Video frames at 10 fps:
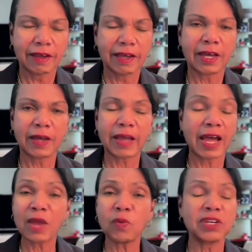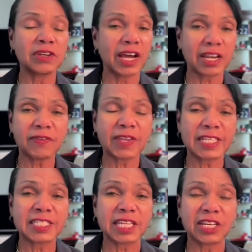I would not have
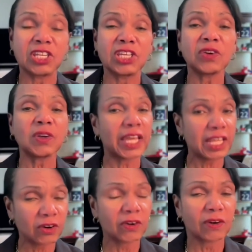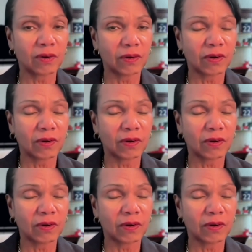guessed that a year later,